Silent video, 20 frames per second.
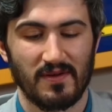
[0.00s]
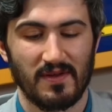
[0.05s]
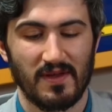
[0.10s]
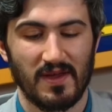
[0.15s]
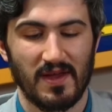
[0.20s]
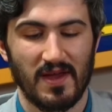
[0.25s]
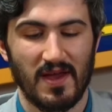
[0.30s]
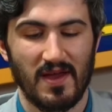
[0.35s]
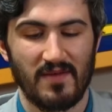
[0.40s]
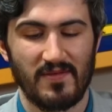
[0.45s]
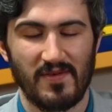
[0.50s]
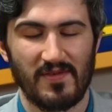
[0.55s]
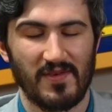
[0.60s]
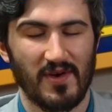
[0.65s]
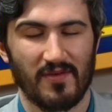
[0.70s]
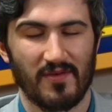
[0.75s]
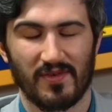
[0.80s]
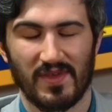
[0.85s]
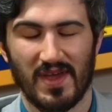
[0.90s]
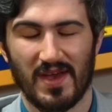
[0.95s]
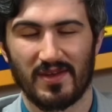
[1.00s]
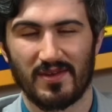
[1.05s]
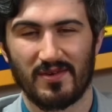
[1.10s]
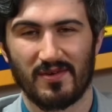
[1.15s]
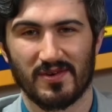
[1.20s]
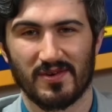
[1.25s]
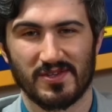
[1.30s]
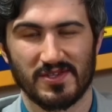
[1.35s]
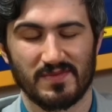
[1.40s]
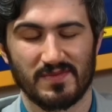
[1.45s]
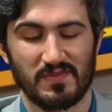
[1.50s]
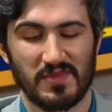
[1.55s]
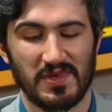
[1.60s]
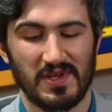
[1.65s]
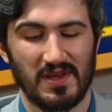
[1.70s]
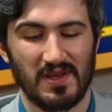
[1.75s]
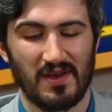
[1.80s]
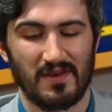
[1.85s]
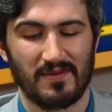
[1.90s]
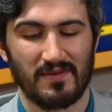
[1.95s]
And if you fell for that, you are just
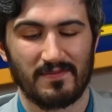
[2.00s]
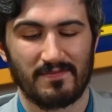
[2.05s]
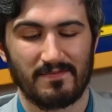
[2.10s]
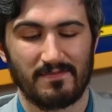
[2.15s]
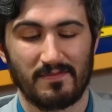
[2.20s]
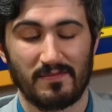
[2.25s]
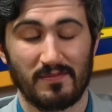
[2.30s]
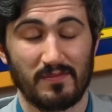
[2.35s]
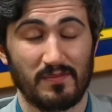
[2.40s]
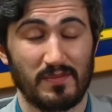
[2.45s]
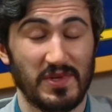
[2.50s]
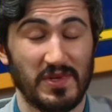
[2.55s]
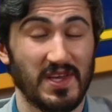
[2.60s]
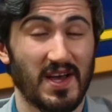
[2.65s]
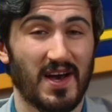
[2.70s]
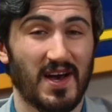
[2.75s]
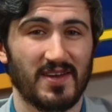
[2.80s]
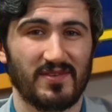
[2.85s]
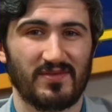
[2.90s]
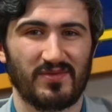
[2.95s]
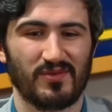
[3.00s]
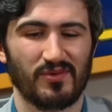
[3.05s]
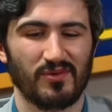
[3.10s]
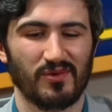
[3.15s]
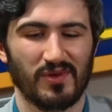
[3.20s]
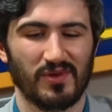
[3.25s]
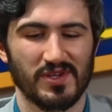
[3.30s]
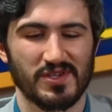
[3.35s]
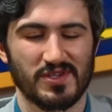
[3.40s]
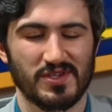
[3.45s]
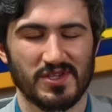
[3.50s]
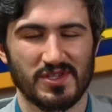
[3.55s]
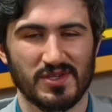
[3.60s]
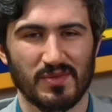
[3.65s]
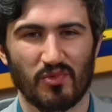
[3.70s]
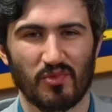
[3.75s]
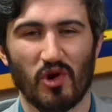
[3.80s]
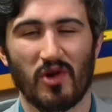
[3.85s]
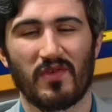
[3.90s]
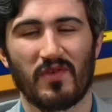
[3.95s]
beyond foolish. Just the
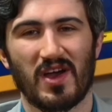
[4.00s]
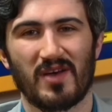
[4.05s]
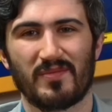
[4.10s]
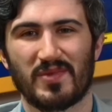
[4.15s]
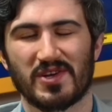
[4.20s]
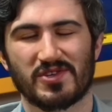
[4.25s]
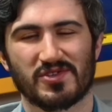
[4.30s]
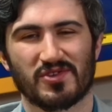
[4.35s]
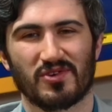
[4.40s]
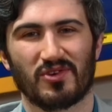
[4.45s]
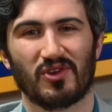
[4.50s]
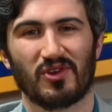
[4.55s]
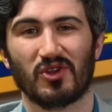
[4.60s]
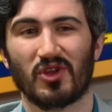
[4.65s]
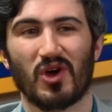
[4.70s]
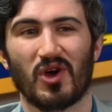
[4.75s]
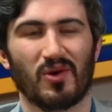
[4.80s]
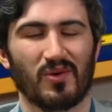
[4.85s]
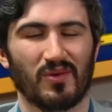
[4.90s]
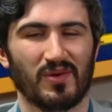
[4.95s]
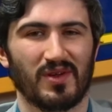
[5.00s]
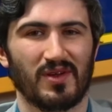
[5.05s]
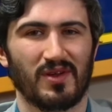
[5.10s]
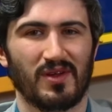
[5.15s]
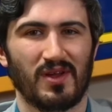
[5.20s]
profile picture alone.